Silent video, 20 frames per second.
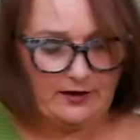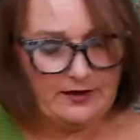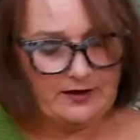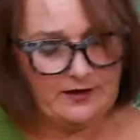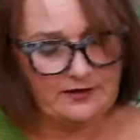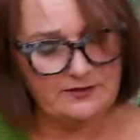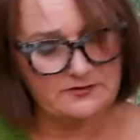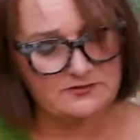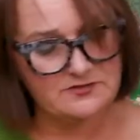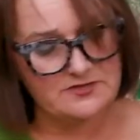
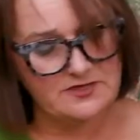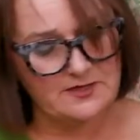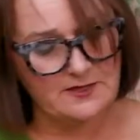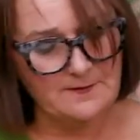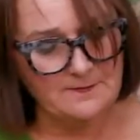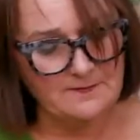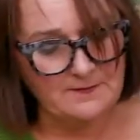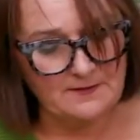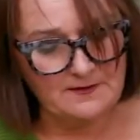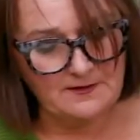Can you see?
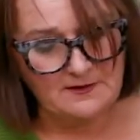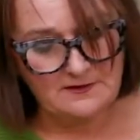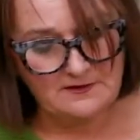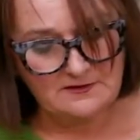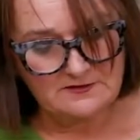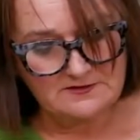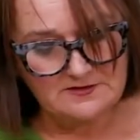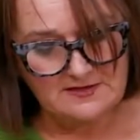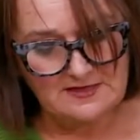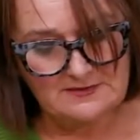
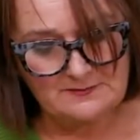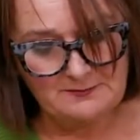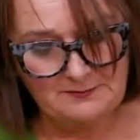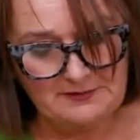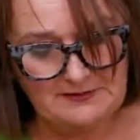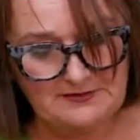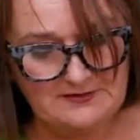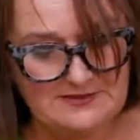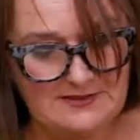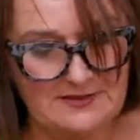So that's
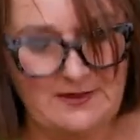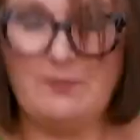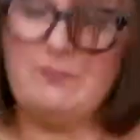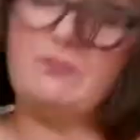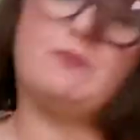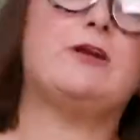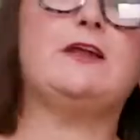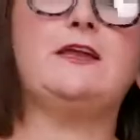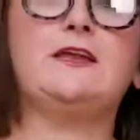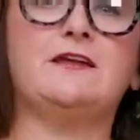building up
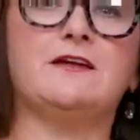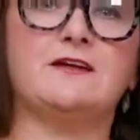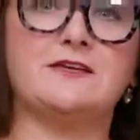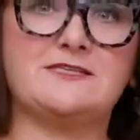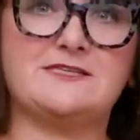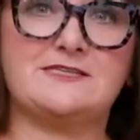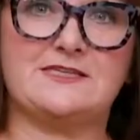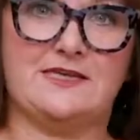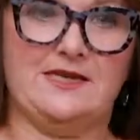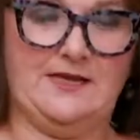really
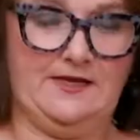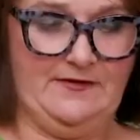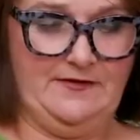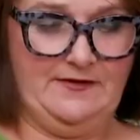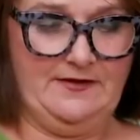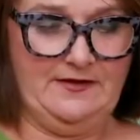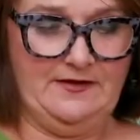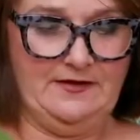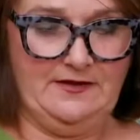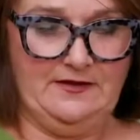nicely.
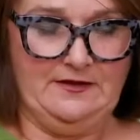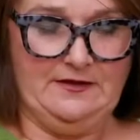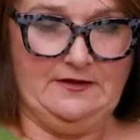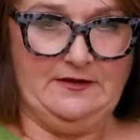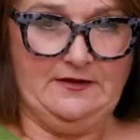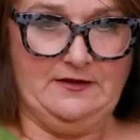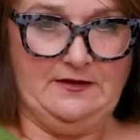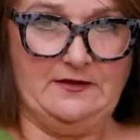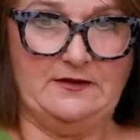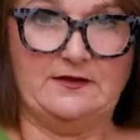
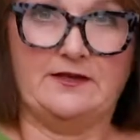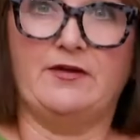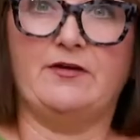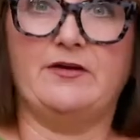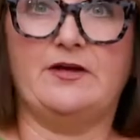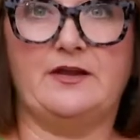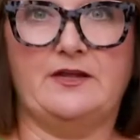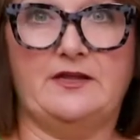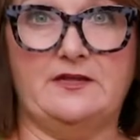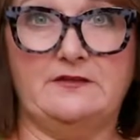Now I'm
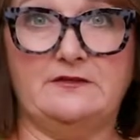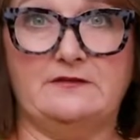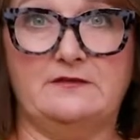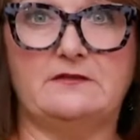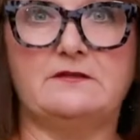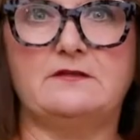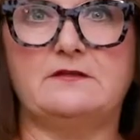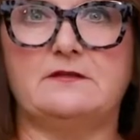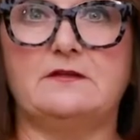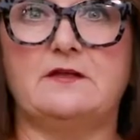
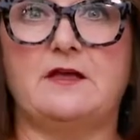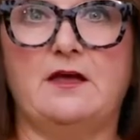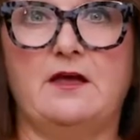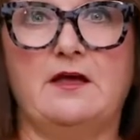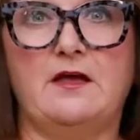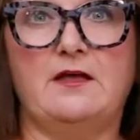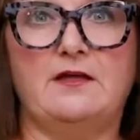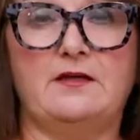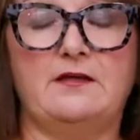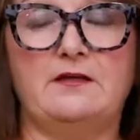
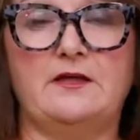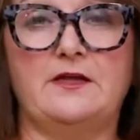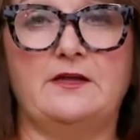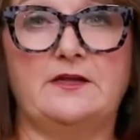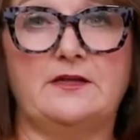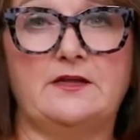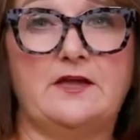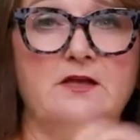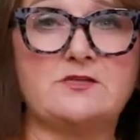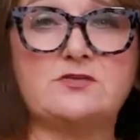going to
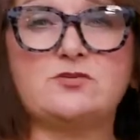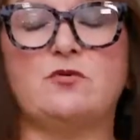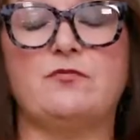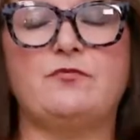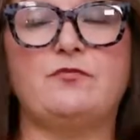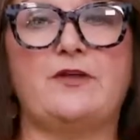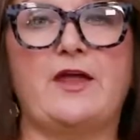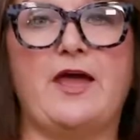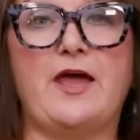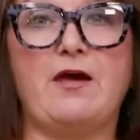cut
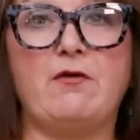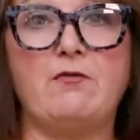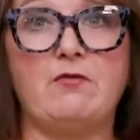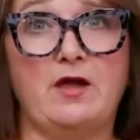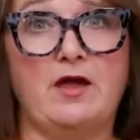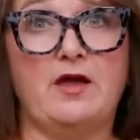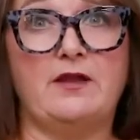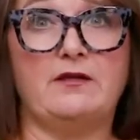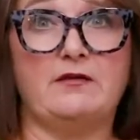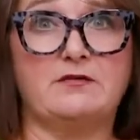off now,
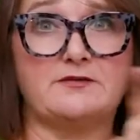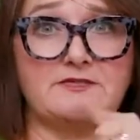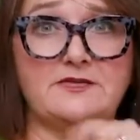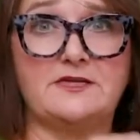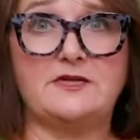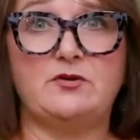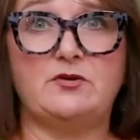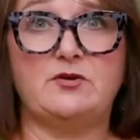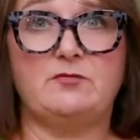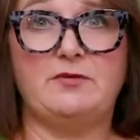and I'll
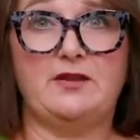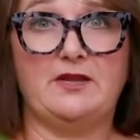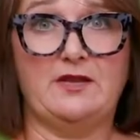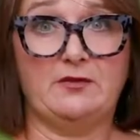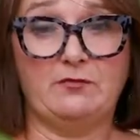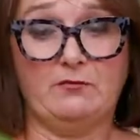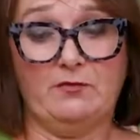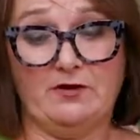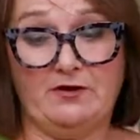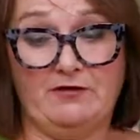see you in a
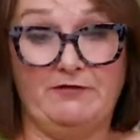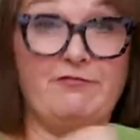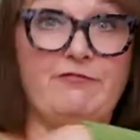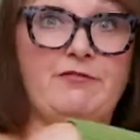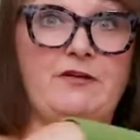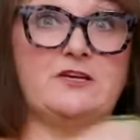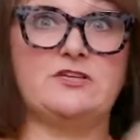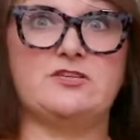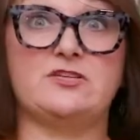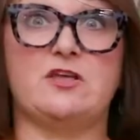minute when I
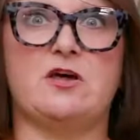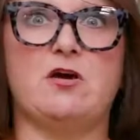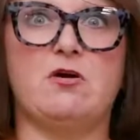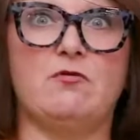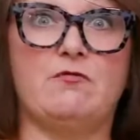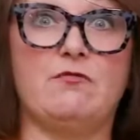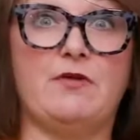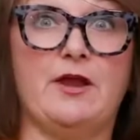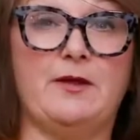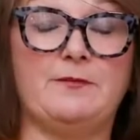finish the
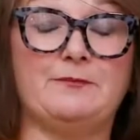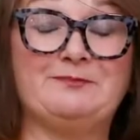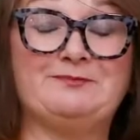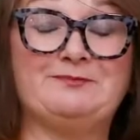whole ring.